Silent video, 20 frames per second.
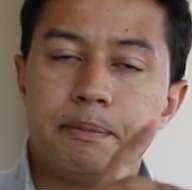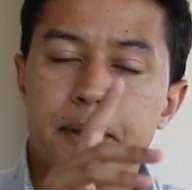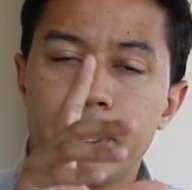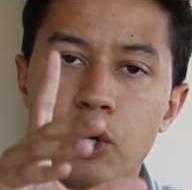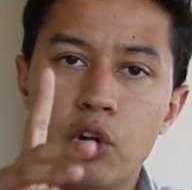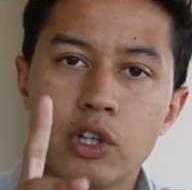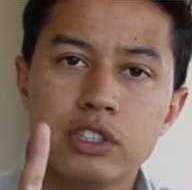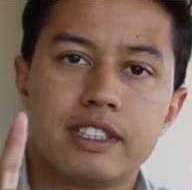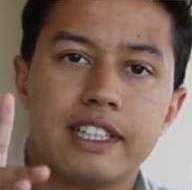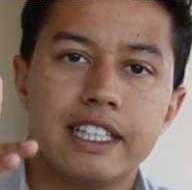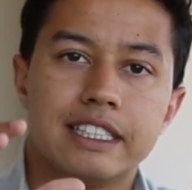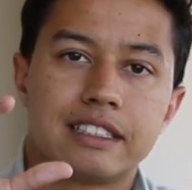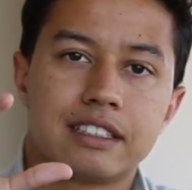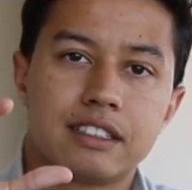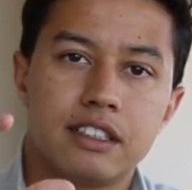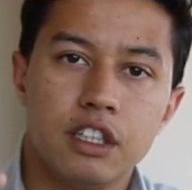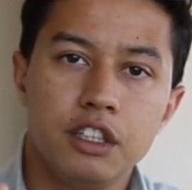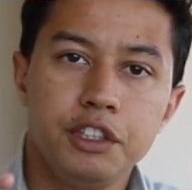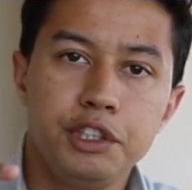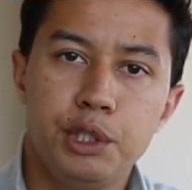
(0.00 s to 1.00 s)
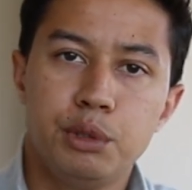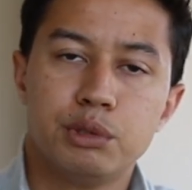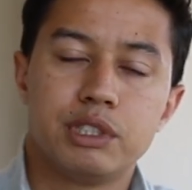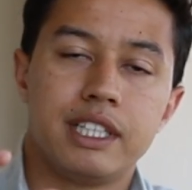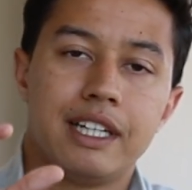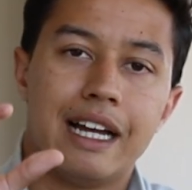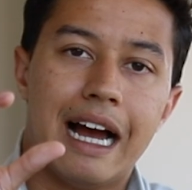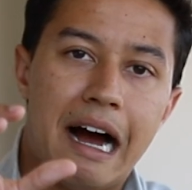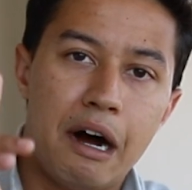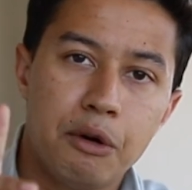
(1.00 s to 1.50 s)
because they're still
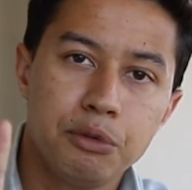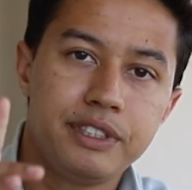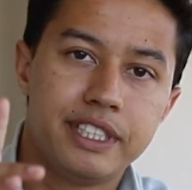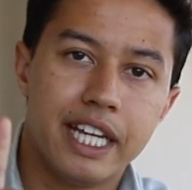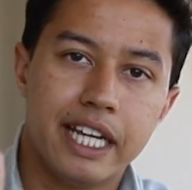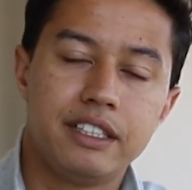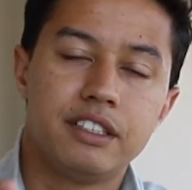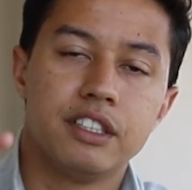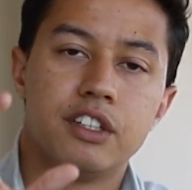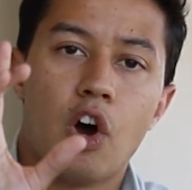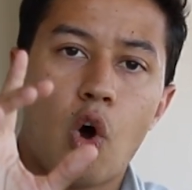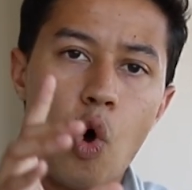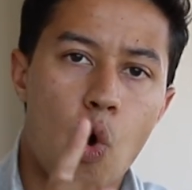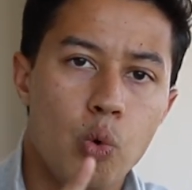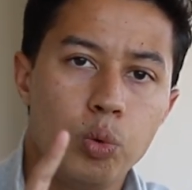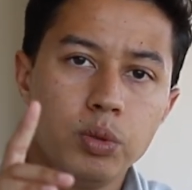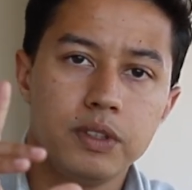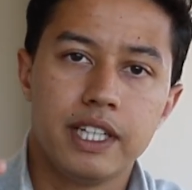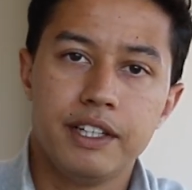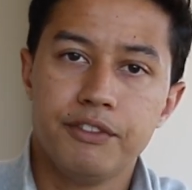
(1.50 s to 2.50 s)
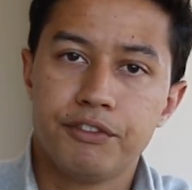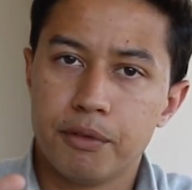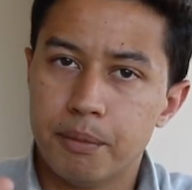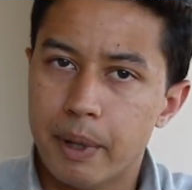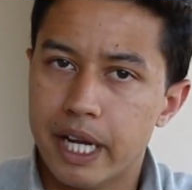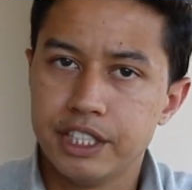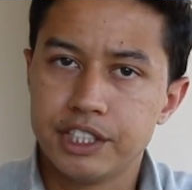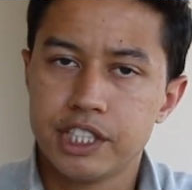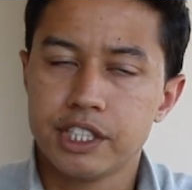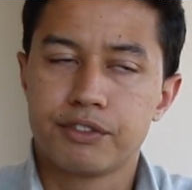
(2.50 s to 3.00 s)
using outdated old
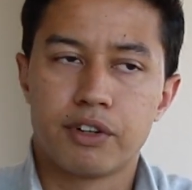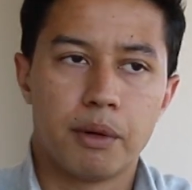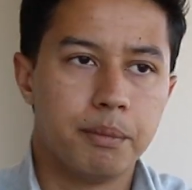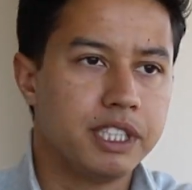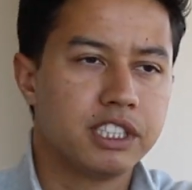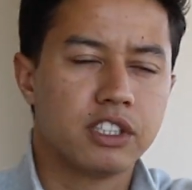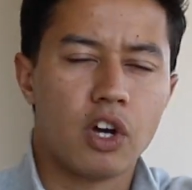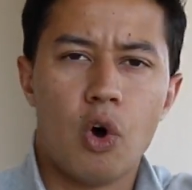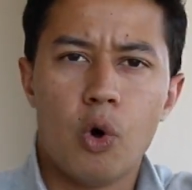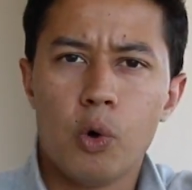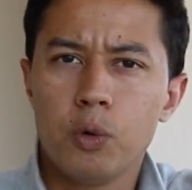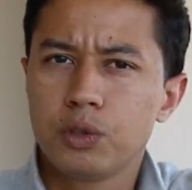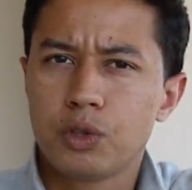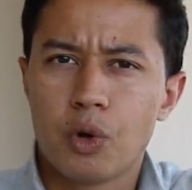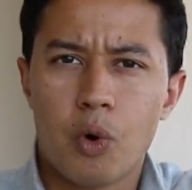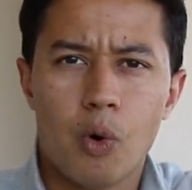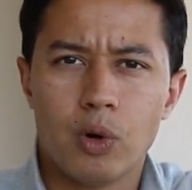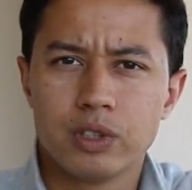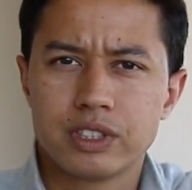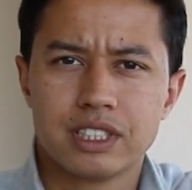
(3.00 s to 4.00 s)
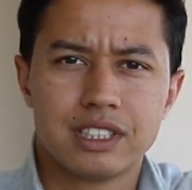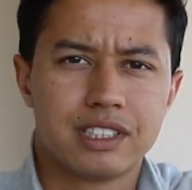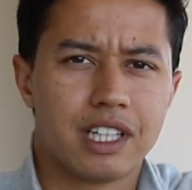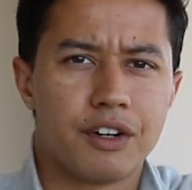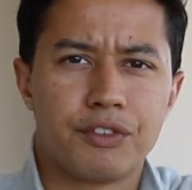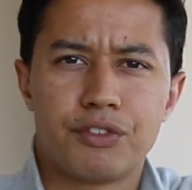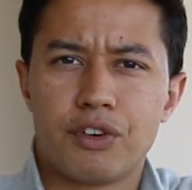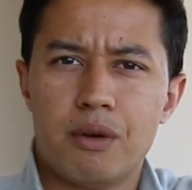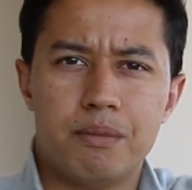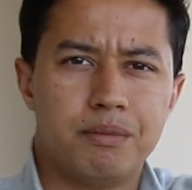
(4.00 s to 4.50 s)
information from these old courses that
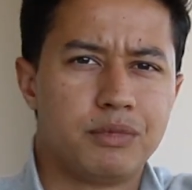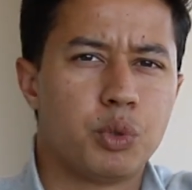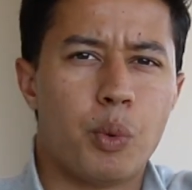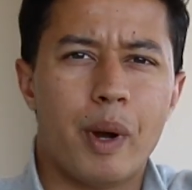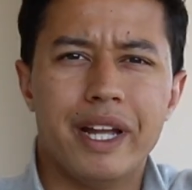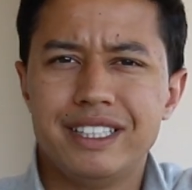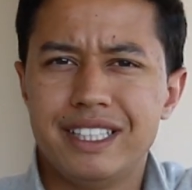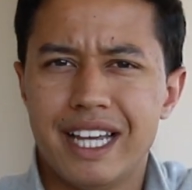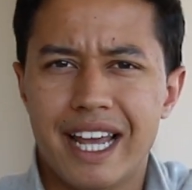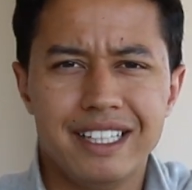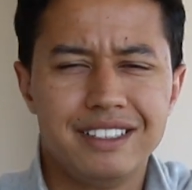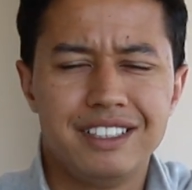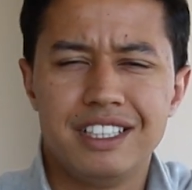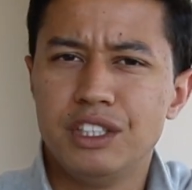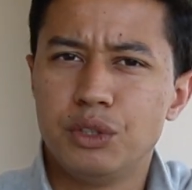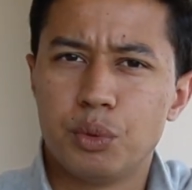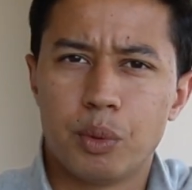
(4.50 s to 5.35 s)
are from 2018,